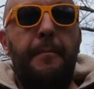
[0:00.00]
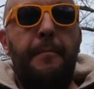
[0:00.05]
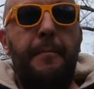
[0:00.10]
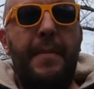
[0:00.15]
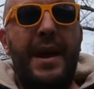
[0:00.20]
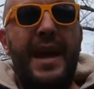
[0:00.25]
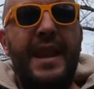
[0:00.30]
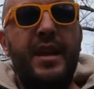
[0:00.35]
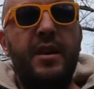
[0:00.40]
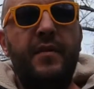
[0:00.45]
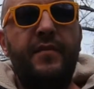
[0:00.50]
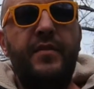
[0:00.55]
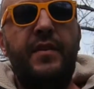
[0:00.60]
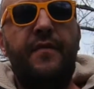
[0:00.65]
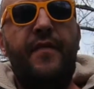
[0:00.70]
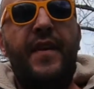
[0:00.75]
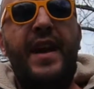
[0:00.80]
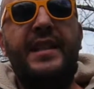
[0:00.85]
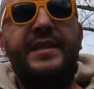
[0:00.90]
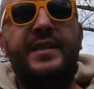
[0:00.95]
Many of the
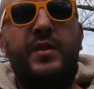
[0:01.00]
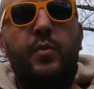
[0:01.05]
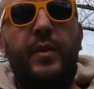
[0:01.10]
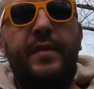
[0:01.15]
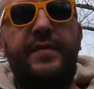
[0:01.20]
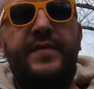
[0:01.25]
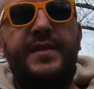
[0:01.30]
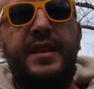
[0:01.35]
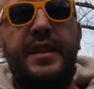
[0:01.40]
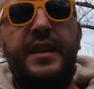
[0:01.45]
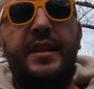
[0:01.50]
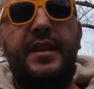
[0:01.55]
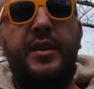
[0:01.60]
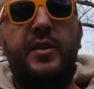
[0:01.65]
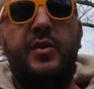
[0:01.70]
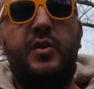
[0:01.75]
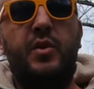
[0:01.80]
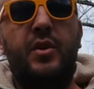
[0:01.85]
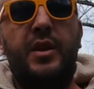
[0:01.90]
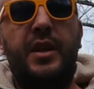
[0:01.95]
vans we've seen
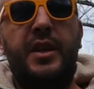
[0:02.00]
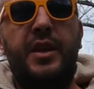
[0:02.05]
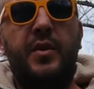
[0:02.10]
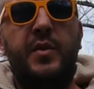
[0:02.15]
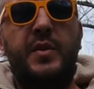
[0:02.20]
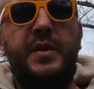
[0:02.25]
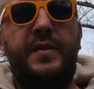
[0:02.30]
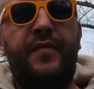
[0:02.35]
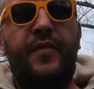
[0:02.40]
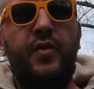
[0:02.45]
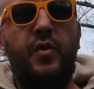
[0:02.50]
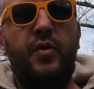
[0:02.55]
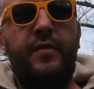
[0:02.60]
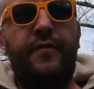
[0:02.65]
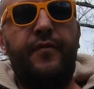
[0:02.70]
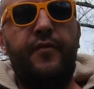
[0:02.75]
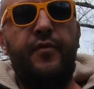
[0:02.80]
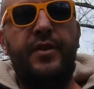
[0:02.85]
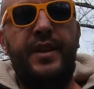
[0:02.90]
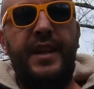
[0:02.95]
usually use wood
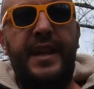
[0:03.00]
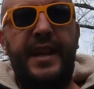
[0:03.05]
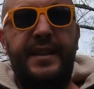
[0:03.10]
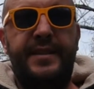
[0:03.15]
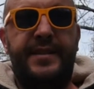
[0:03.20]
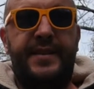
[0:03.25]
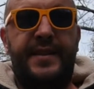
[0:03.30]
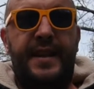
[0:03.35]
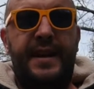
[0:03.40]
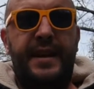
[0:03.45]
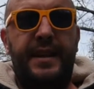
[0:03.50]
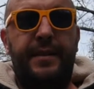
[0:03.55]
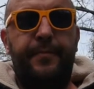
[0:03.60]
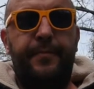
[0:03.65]
for the inside,